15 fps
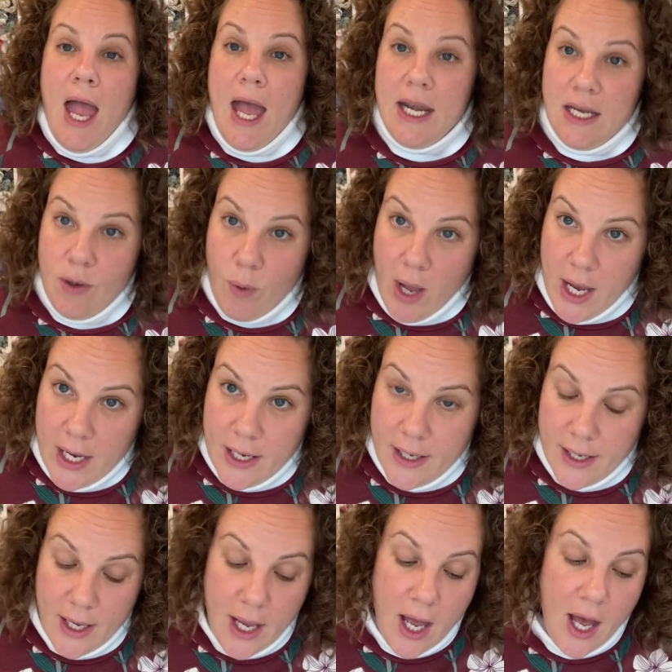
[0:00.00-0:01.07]
Anyway,
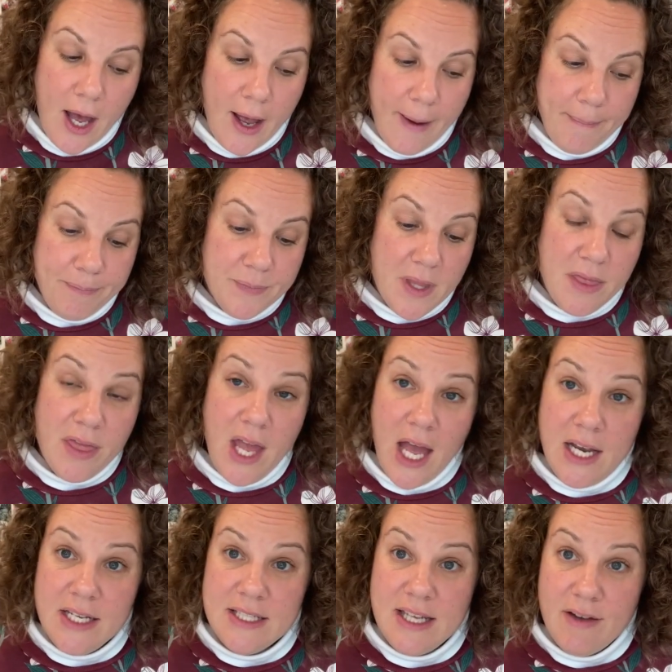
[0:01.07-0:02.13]

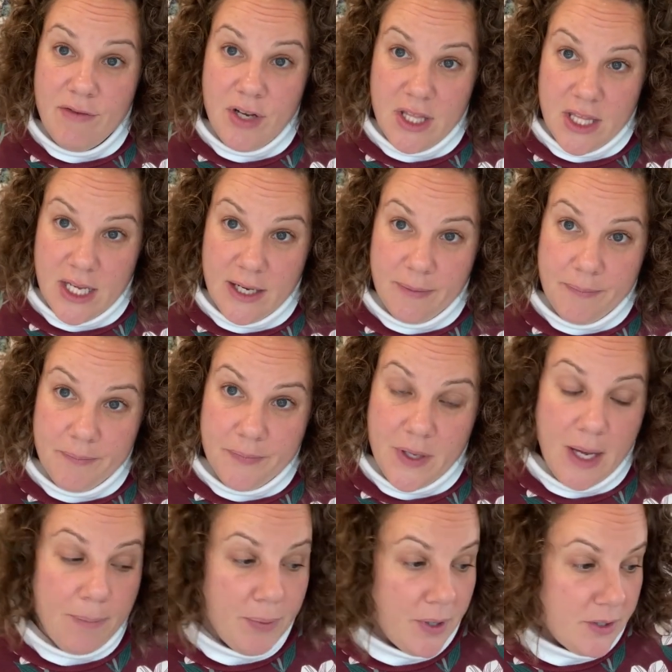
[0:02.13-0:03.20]
that is everything
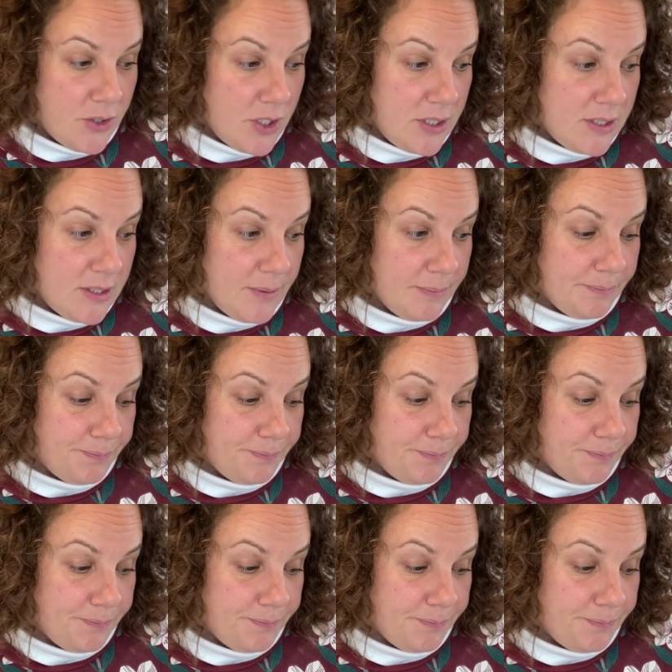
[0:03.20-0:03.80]
I purchased